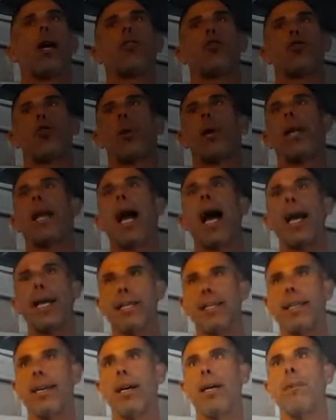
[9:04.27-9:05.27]
and join
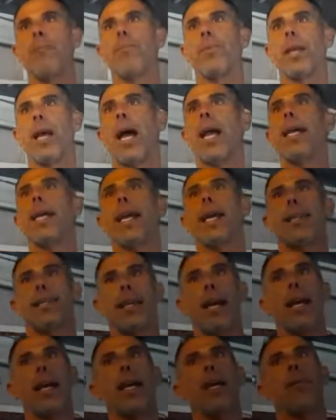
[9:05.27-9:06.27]
AXA,
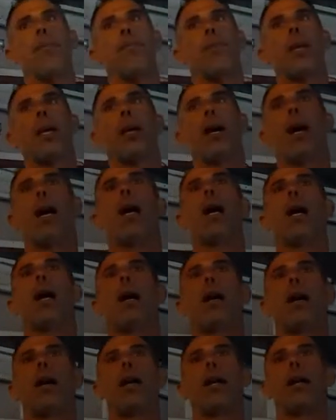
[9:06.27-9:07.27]
AXA
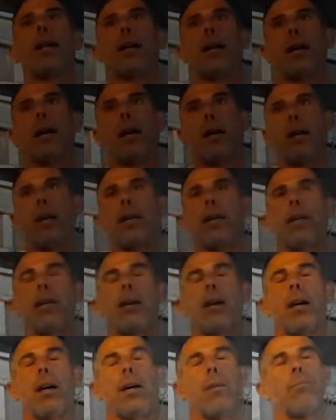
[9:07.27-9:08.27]
uh, in, uh, in
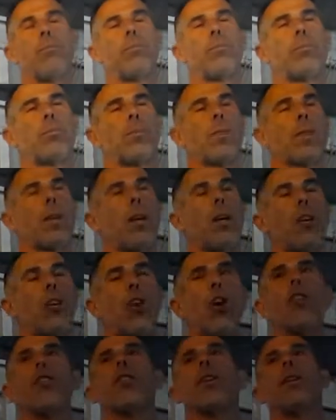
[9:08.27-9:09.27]
um,
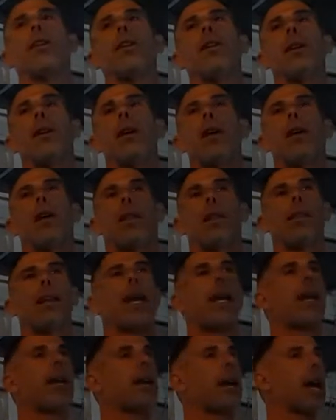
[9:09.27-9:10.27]
Kirsten,
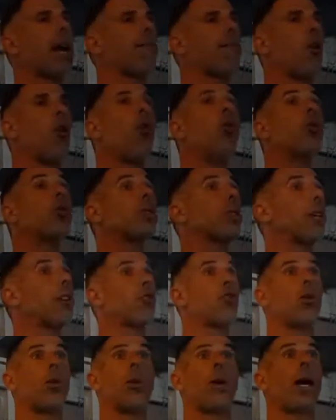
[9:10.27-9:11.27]
they have a whole
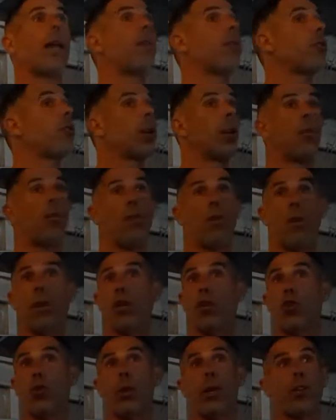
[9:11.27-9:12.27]
central and you can
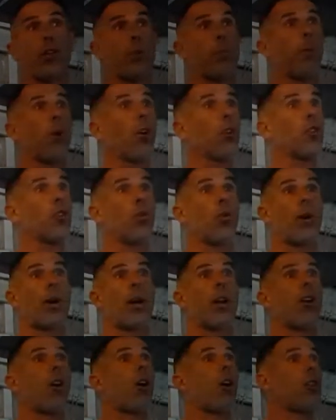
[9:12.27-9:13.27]
literally just pass your
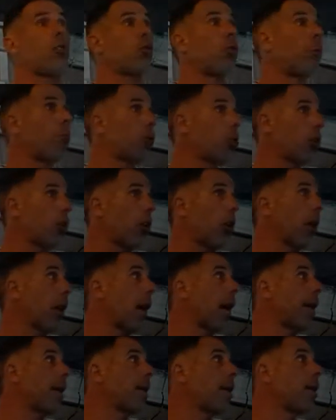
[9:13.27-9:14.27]
credit card or put
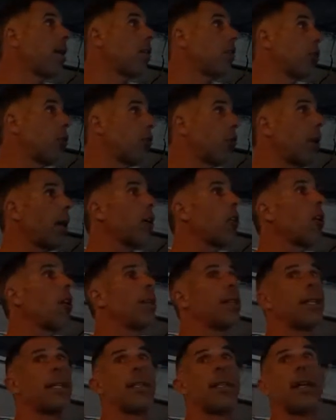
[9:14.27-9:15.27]
online your credit
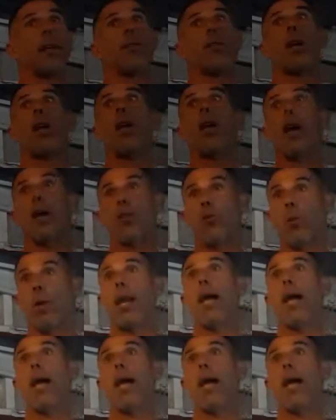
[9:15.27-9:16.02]
card details and you